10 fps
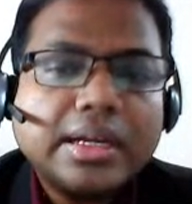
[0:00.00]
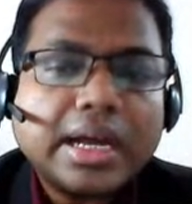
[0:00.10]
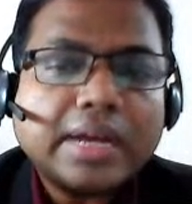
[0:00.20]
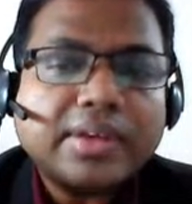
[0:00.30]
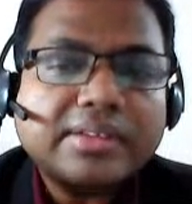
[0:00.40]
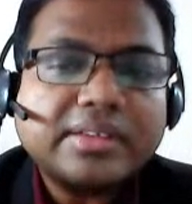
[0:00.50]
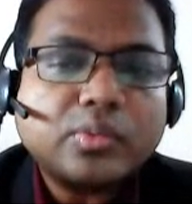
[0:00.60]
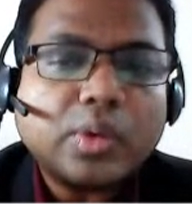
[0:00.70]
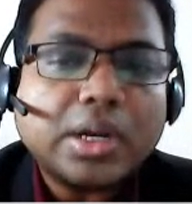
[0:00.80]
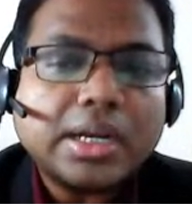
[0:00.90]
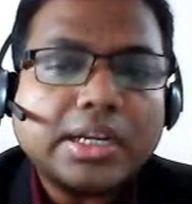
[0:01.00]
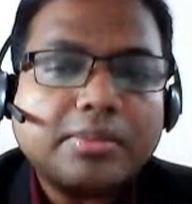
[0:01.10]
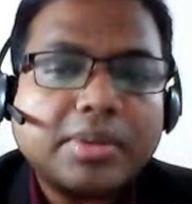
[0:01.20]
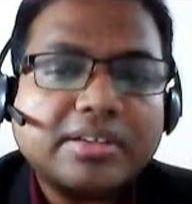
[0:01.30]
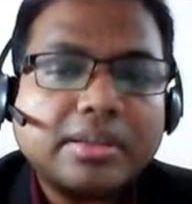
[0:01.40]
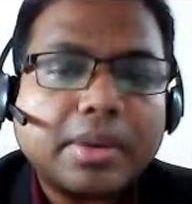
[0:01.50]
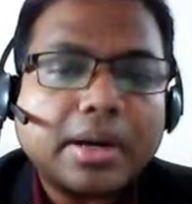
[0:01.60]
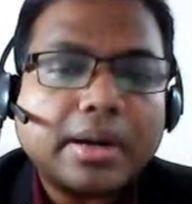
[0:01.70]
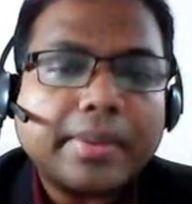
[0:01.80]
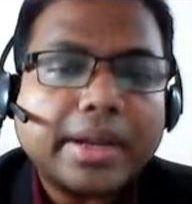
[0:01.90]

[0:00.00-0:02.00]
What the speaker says: curve assesses 100%